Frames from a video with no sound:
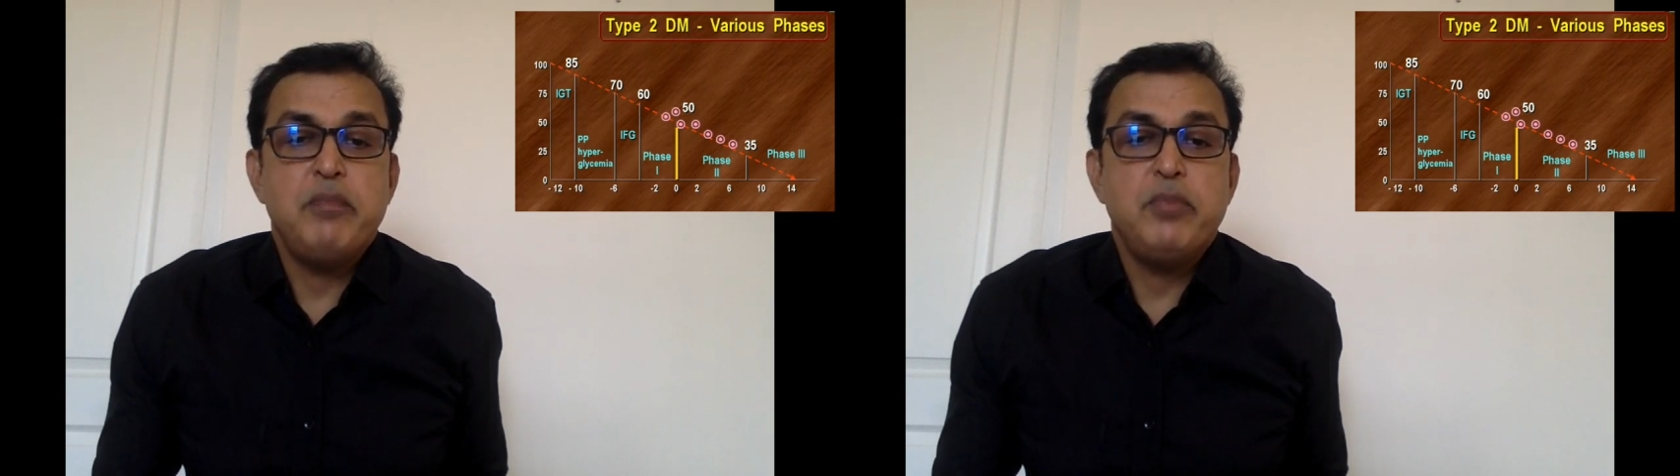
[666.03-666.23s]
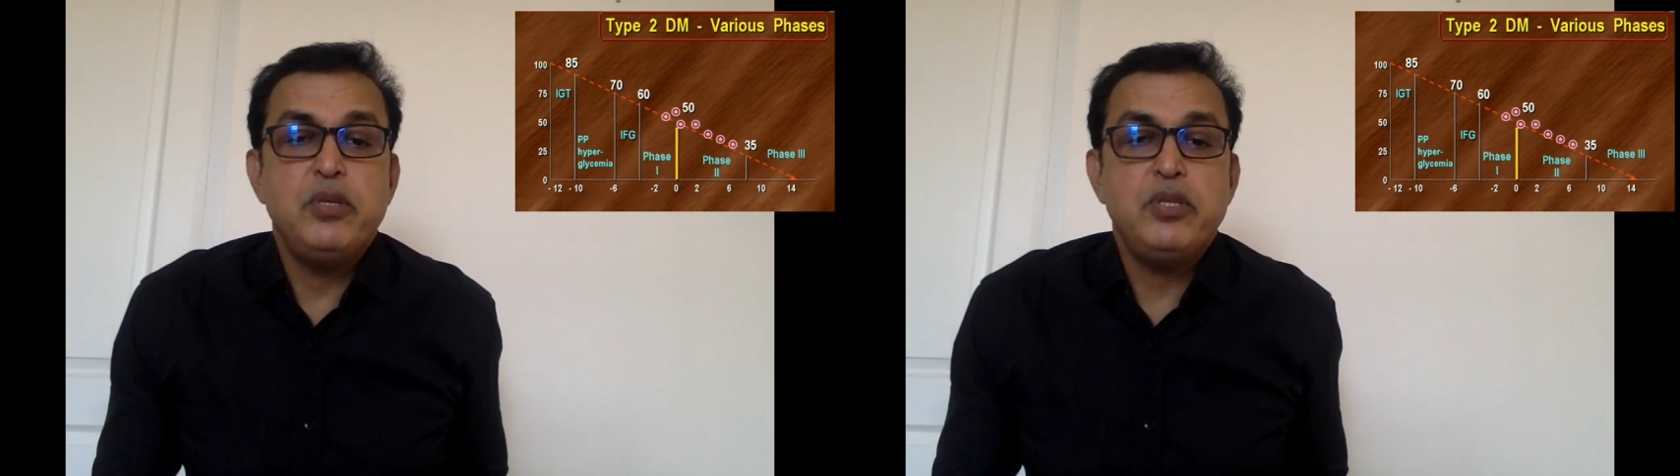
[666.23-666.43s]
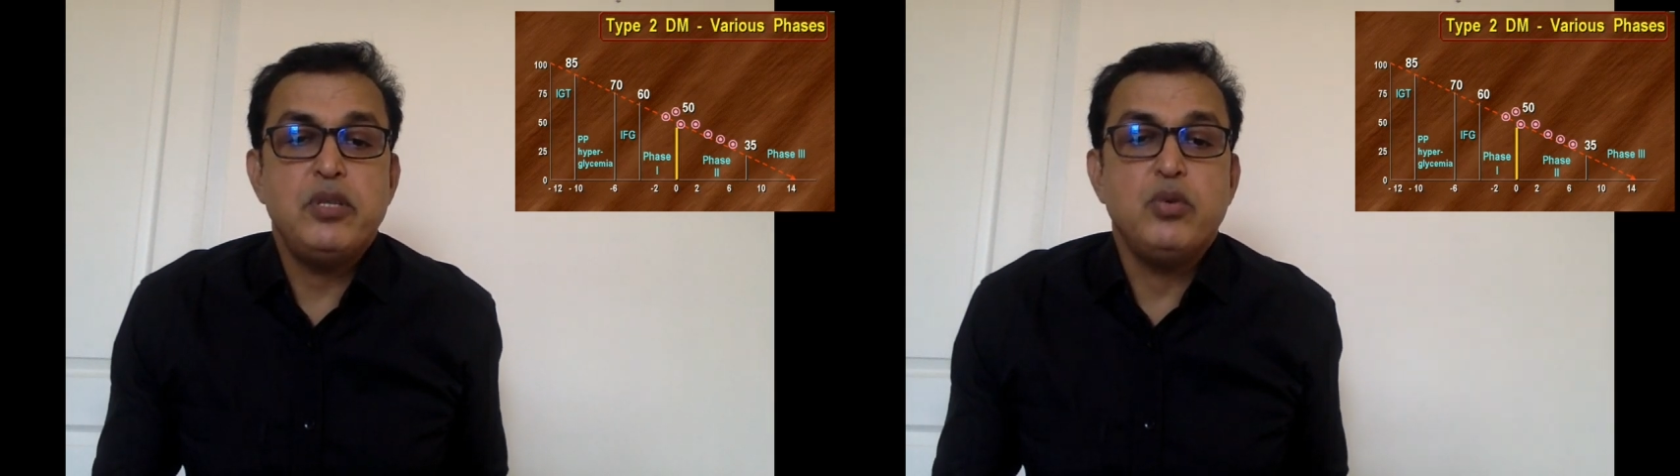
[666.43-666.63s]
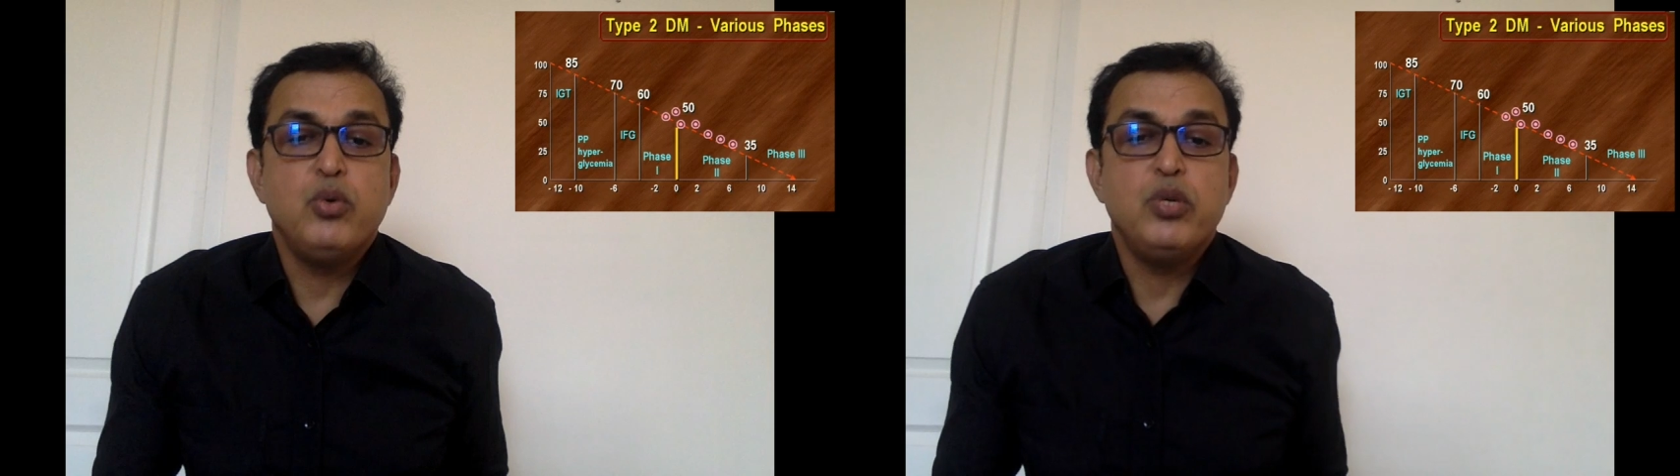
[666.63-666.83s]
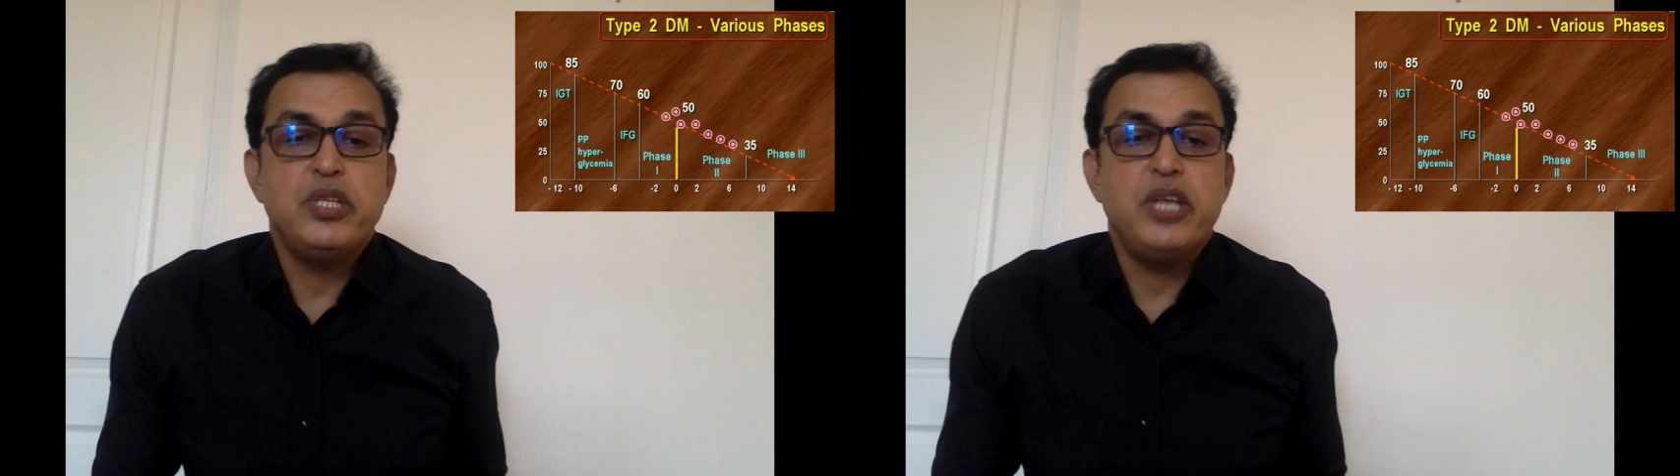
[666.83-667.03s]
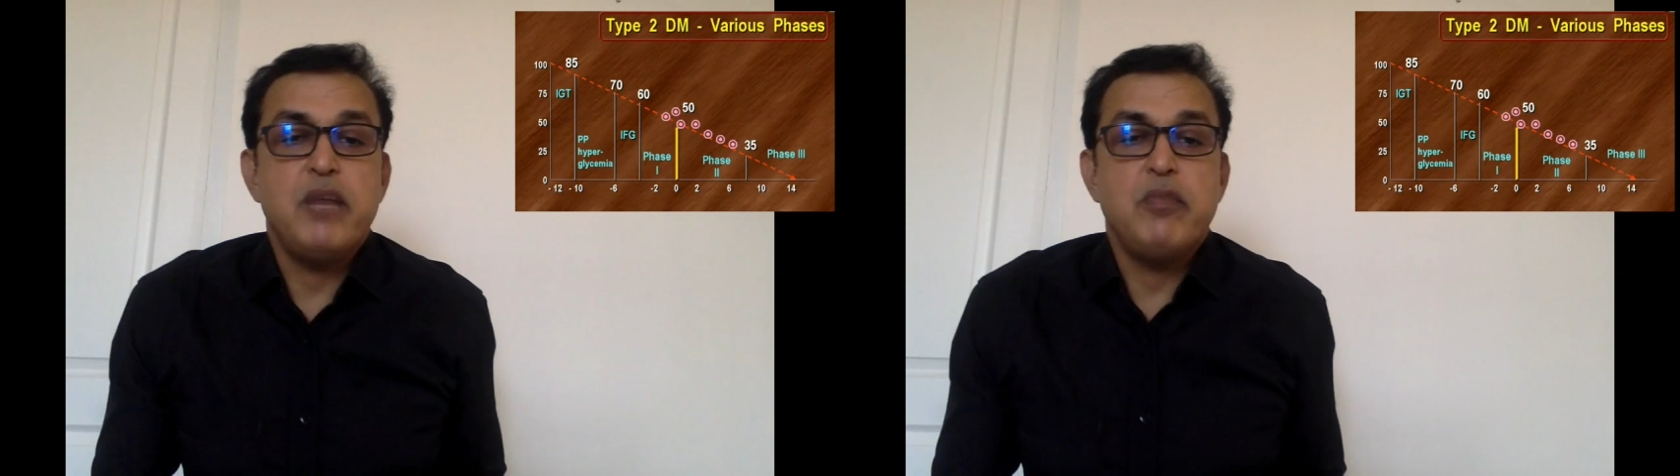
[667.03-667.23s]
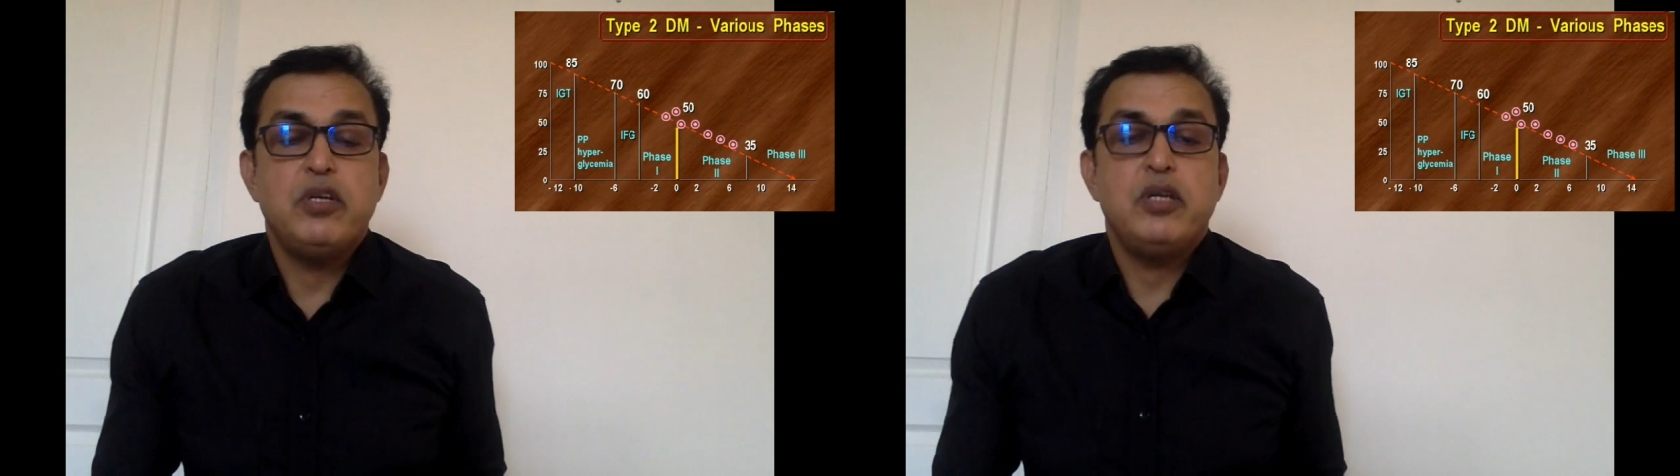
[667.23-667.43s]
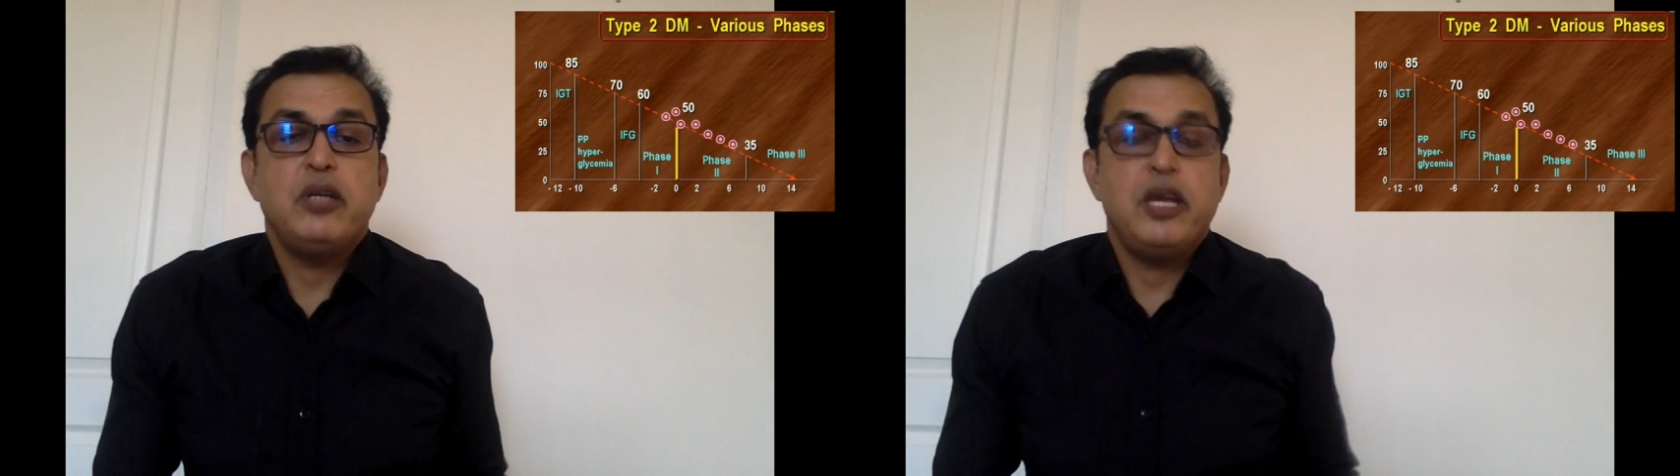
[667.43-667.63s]
person who is
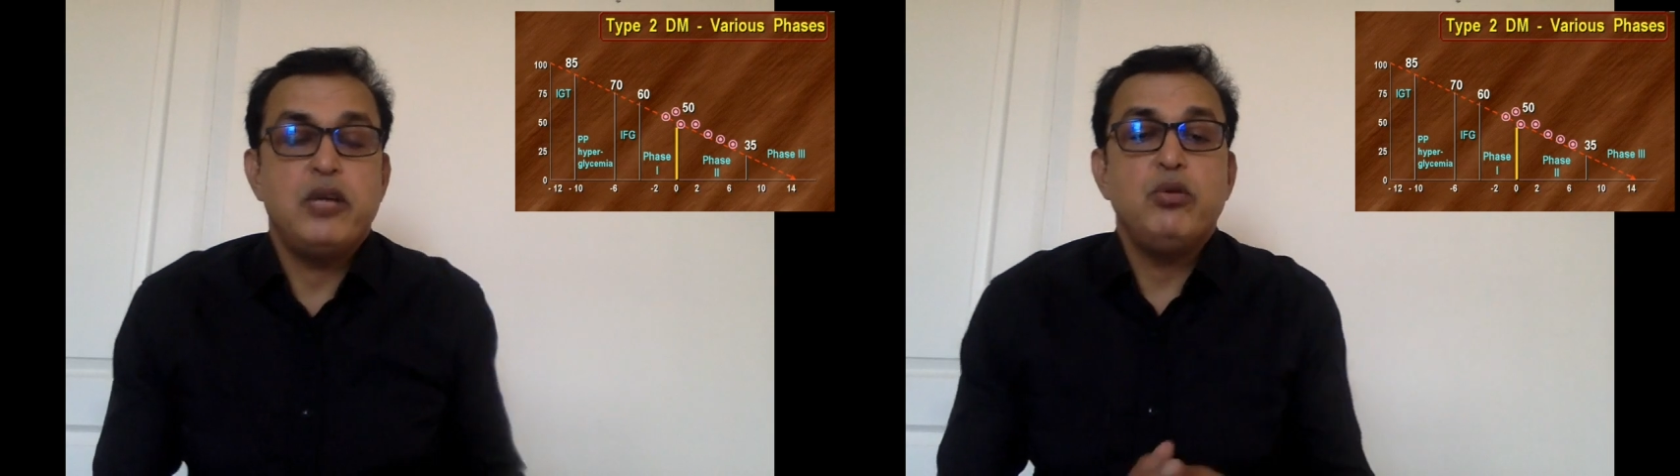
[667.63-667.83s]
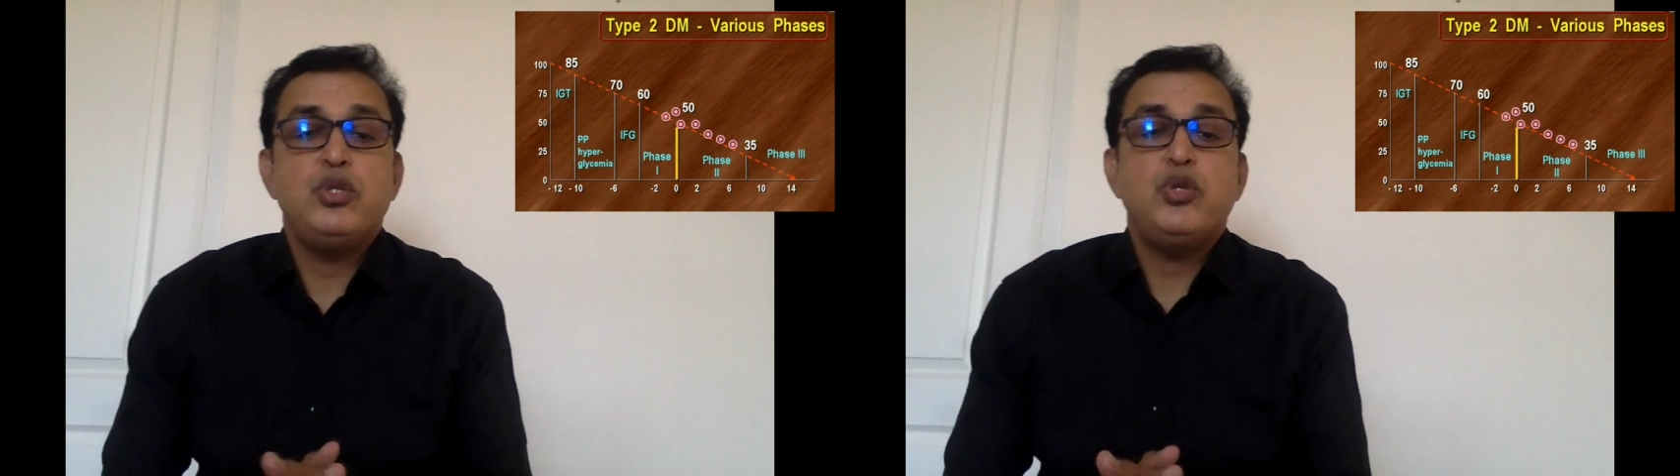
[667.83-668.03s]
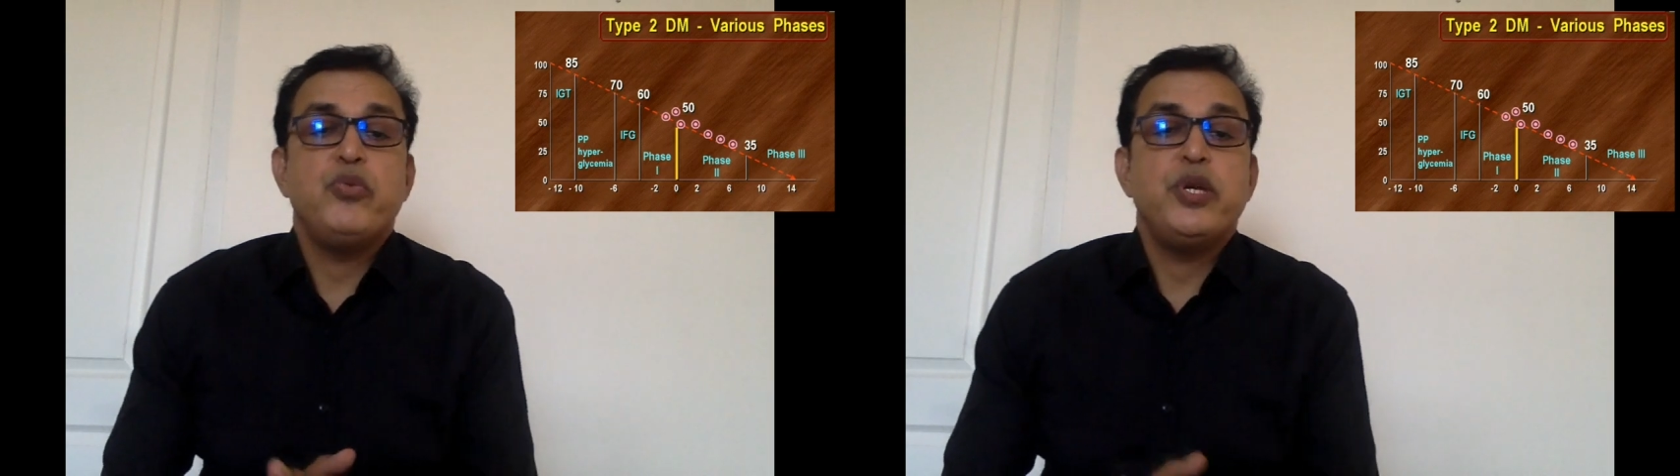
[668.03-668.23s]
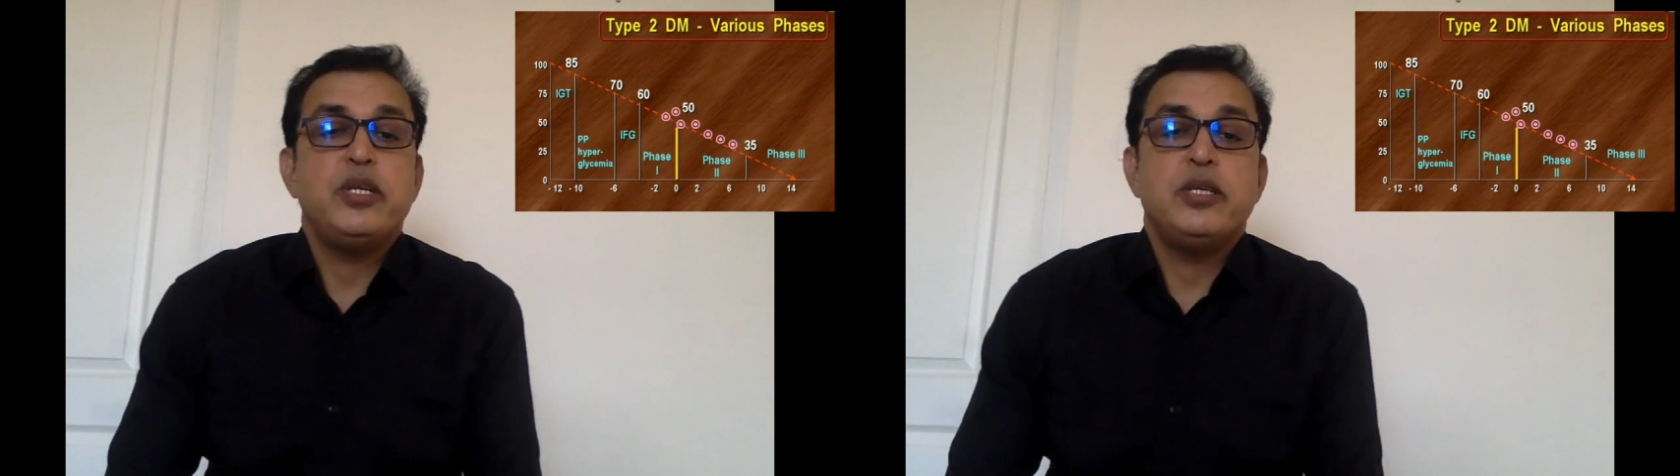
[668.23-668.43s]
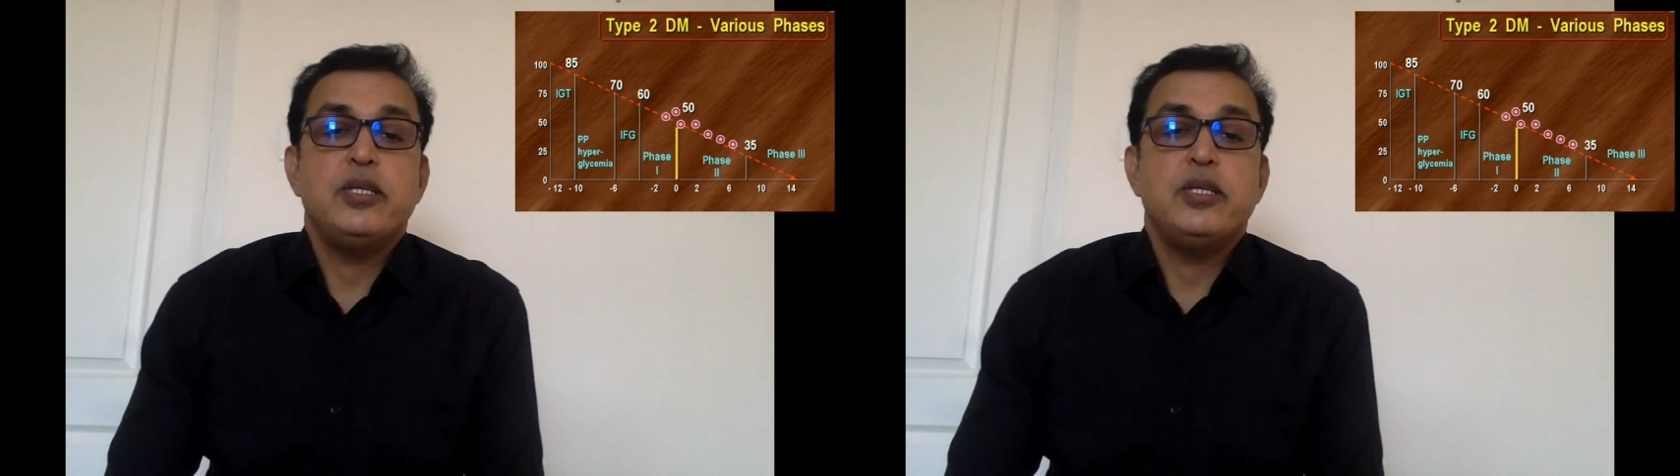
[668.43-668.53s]
diagnosed with